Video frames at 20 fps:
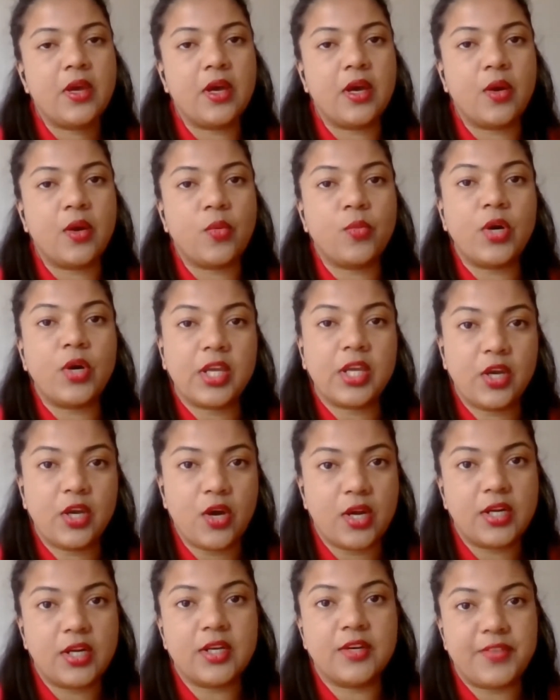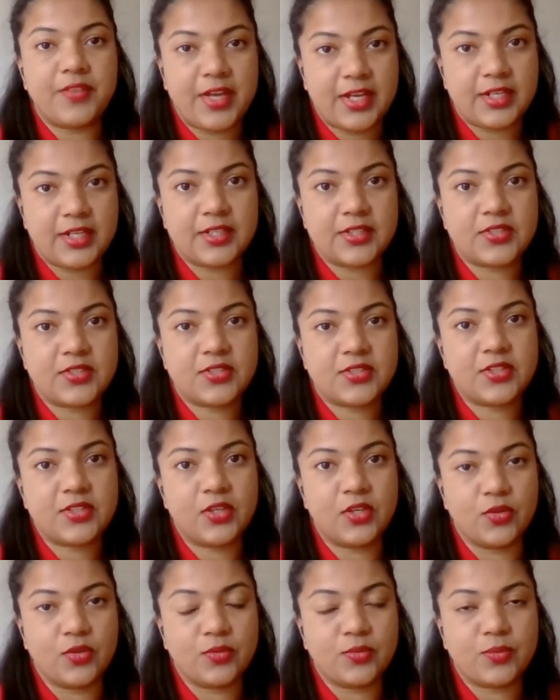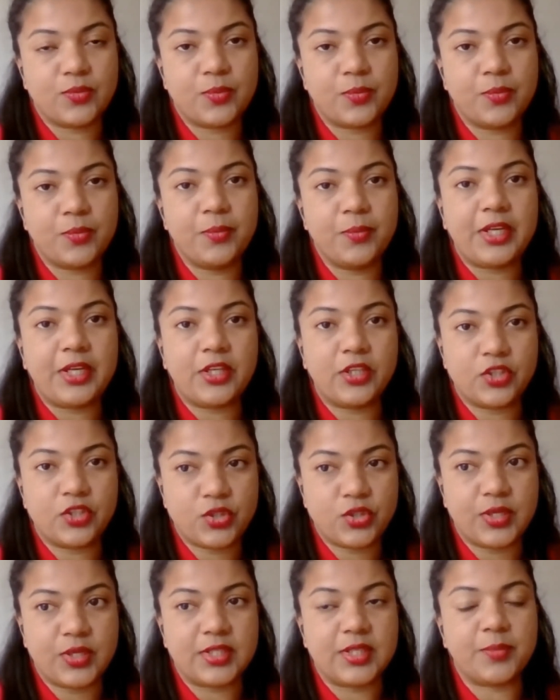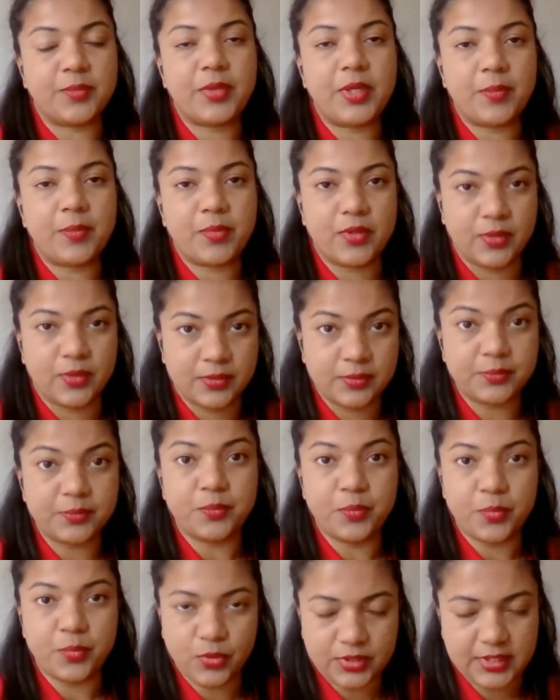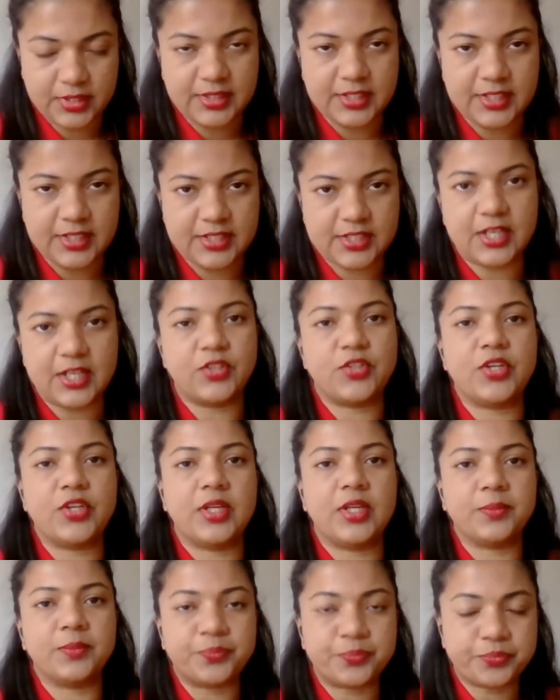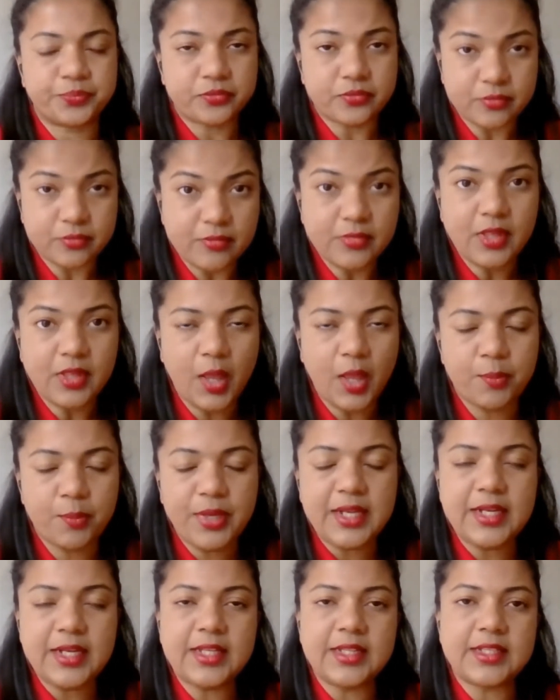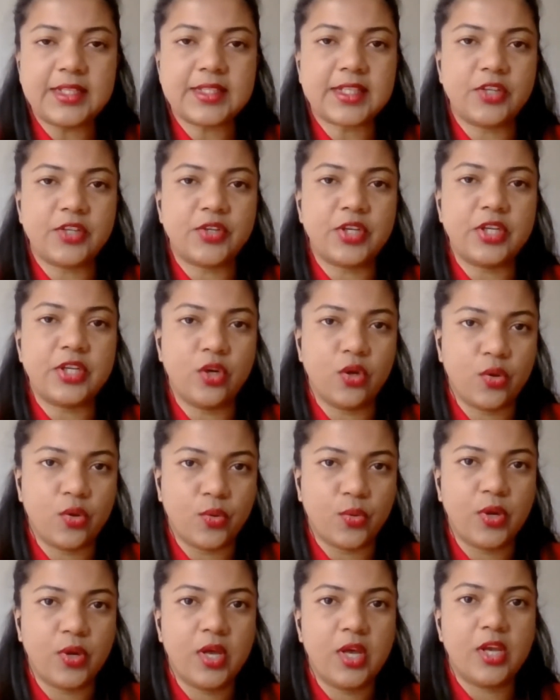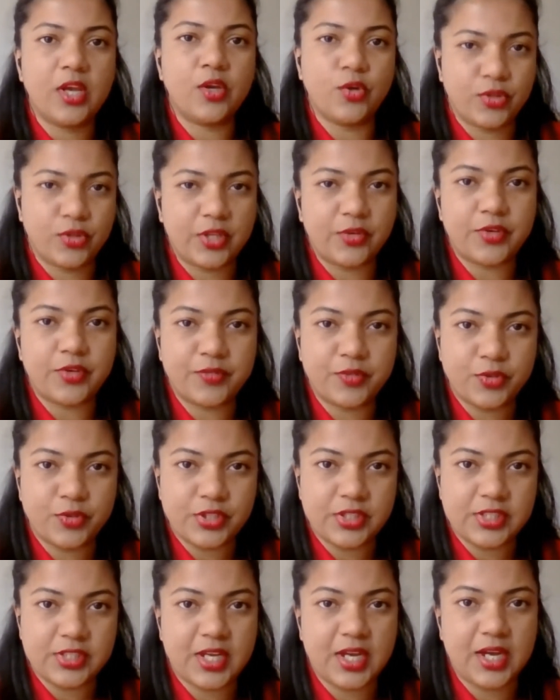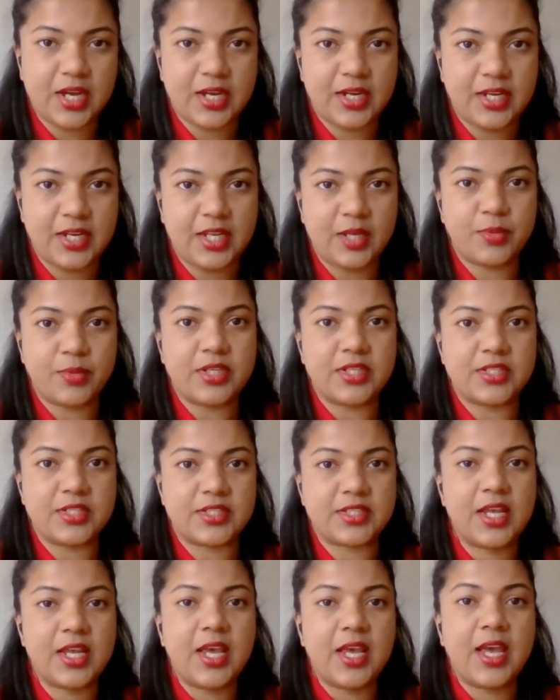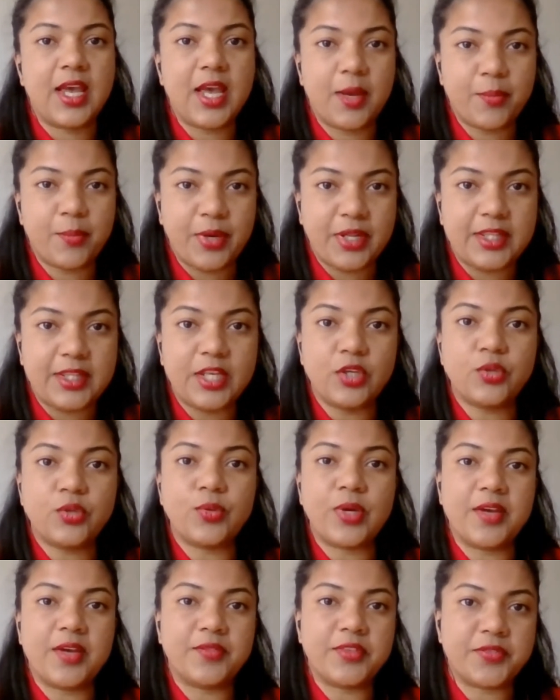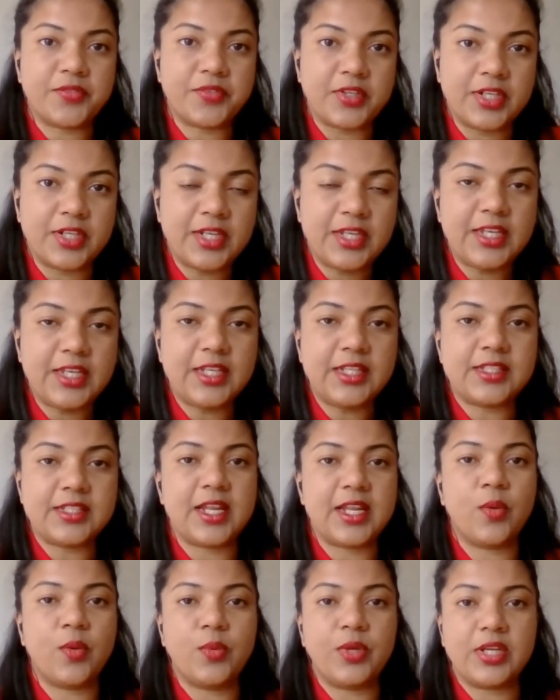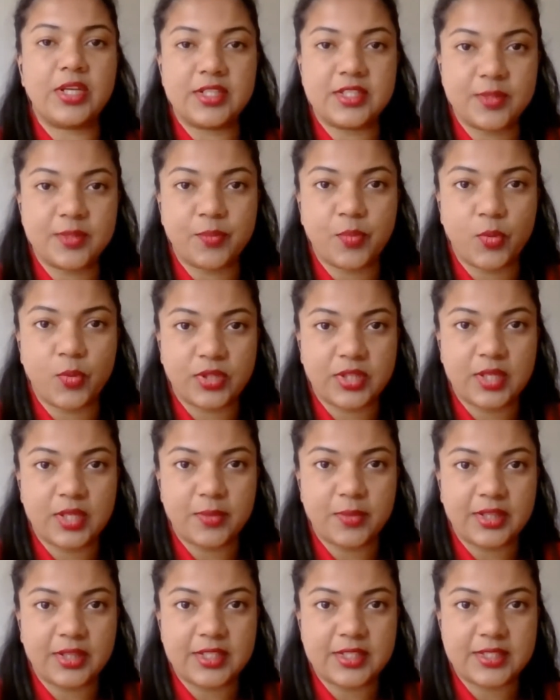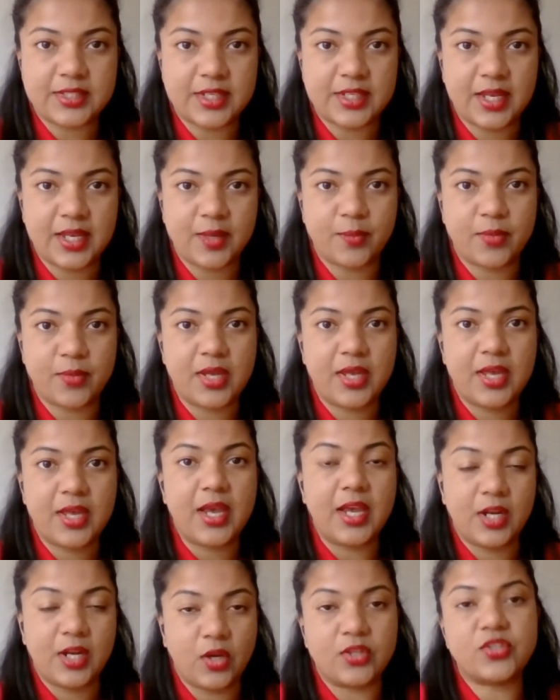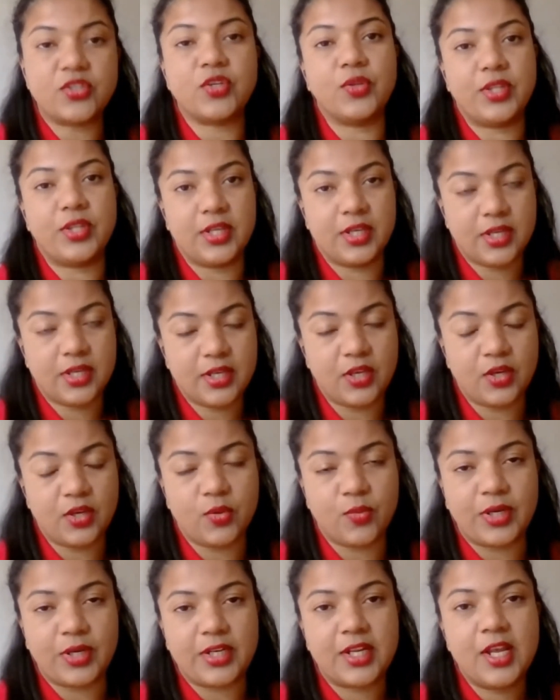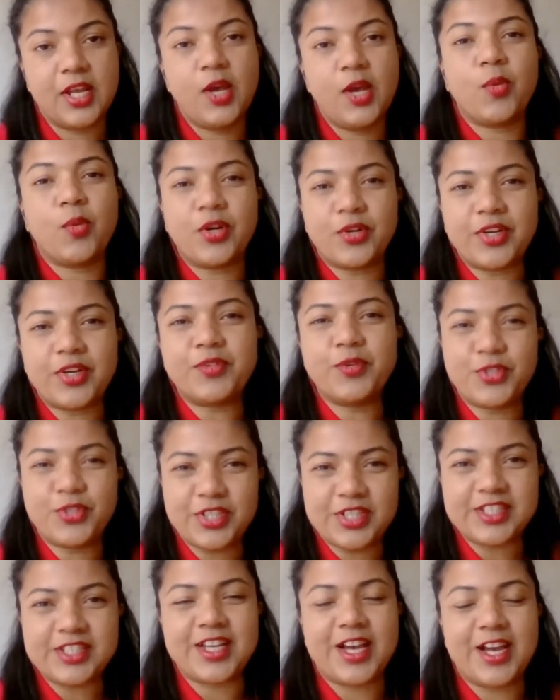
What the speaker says: working on awareness, making sure that people both in this country, mainly in this country, know that refugees are our neighbors, but they do have different needs and how we can support them at this time. And also what refugees are